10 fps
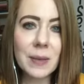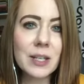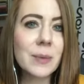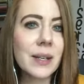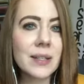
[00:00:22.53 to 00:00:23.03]

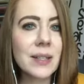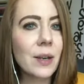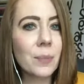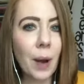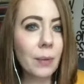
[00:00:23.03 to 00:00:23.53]
page because
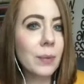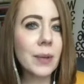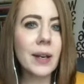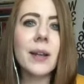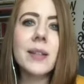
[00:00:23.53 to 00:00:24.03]
they're
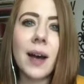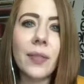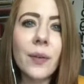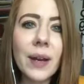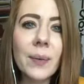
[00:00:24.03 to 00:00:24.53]
probably not
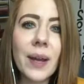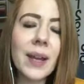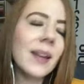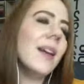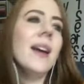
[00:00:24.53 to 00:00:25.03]
taught the right way.